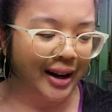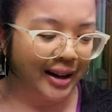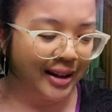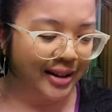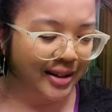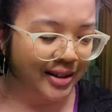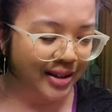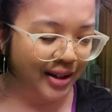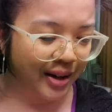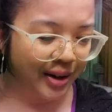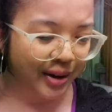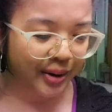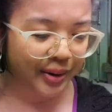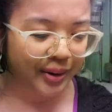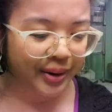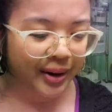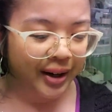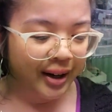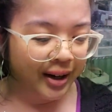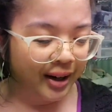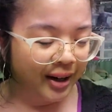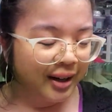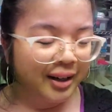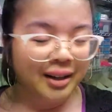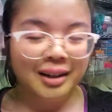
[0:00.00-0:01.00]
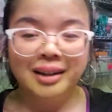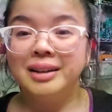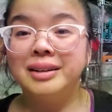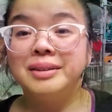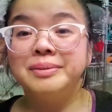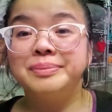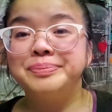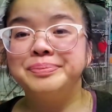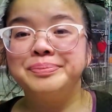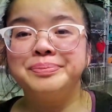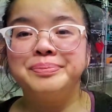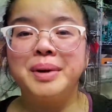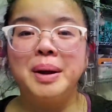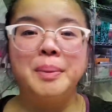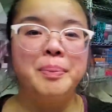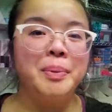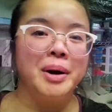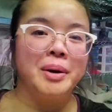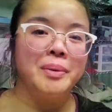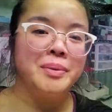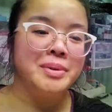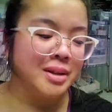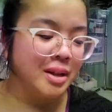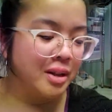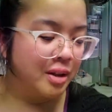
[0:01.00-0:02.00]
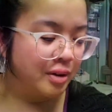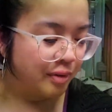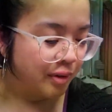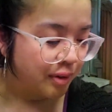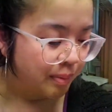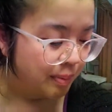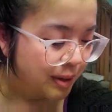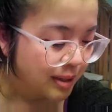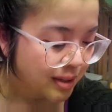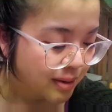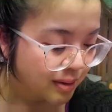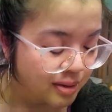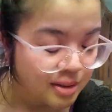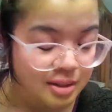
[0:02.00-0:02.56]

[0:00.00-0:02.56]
and so my brain was all over the place.